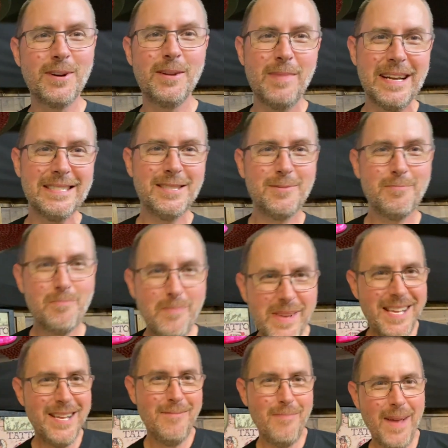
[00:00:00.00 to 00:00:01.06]
by
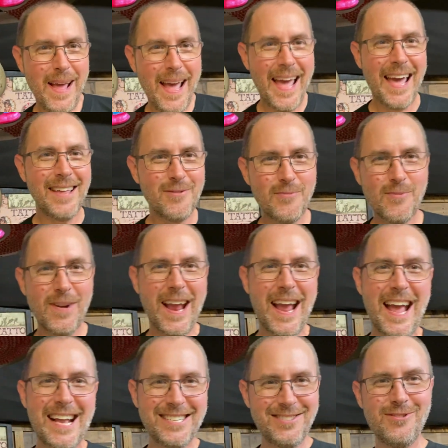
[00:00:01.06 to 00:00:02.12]
Speed Bag
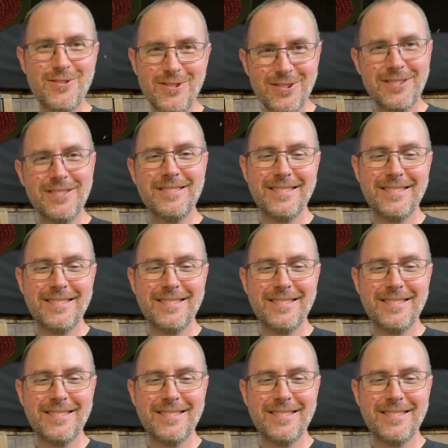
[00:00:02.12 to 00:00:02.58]
Thrasher?